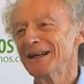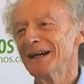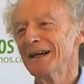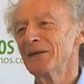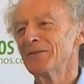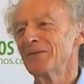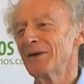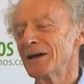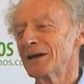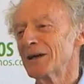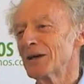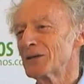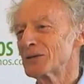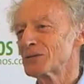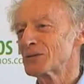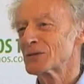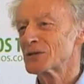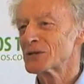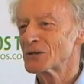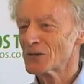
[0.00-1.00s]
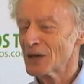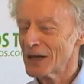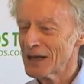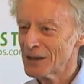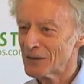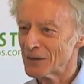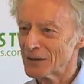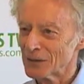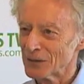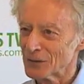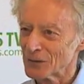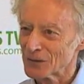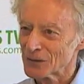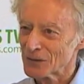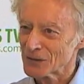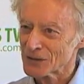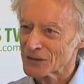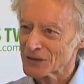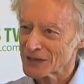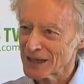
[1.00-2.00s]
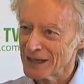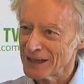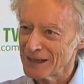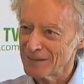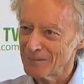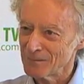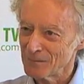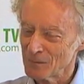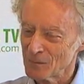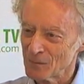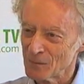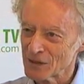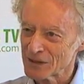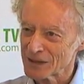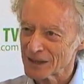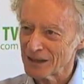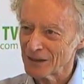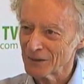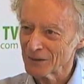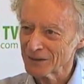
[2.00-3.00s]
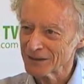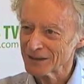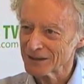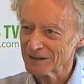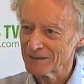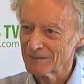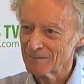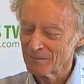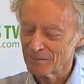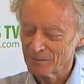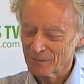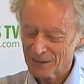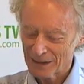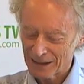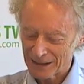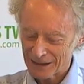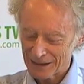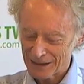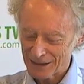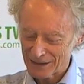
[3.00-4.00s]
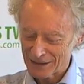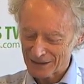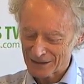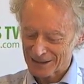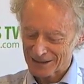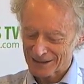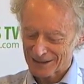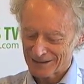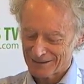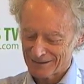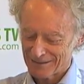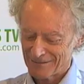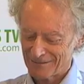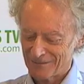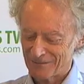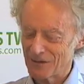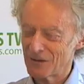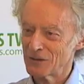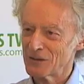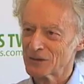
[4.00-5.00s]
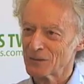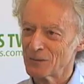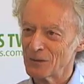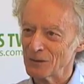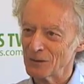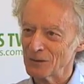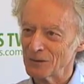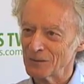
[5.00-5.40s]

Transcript: And if I go to Australia and look at the same results, it is very small.